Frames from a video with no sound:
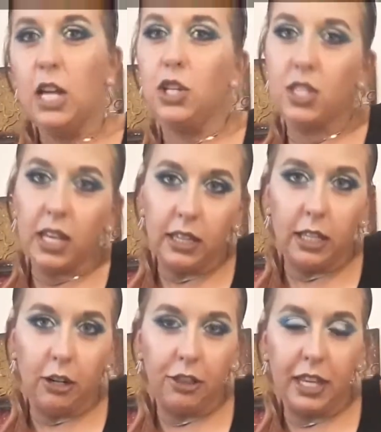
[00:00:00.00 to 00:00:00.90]
Just like
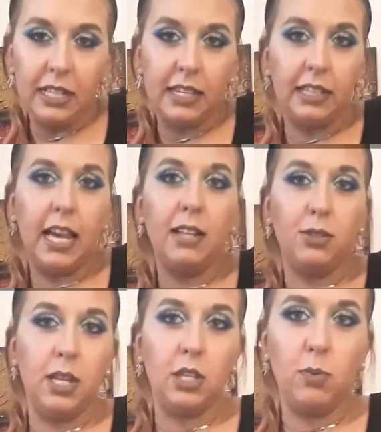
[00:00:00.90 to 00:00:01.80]
little things like that.
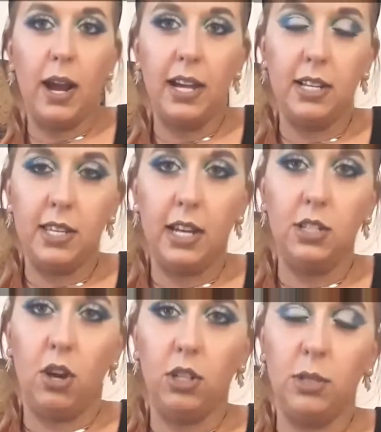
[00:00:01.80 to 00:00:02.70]
So that's why I decided
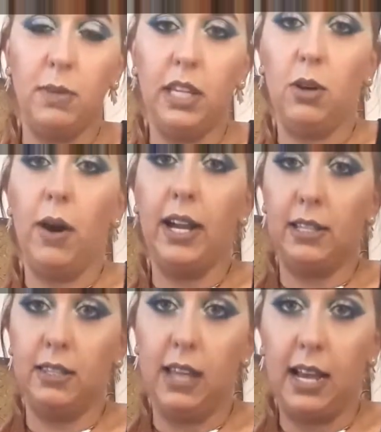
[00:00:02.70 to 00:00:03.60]
to ultimately go ahead
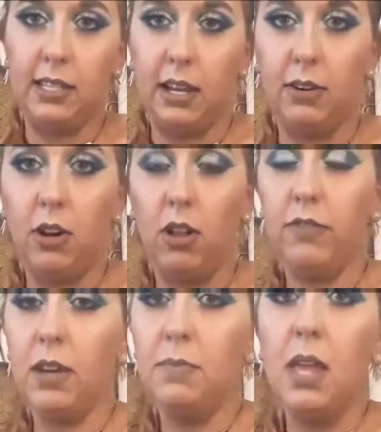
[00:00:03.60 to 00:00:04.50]
and size down in all
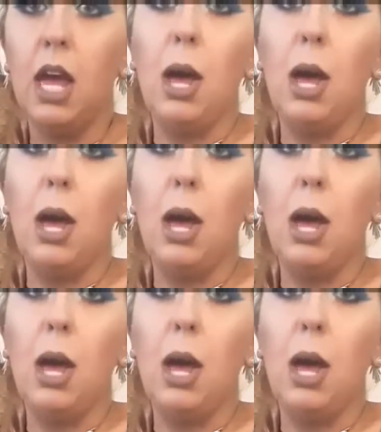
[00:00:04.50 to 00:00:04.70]
of them.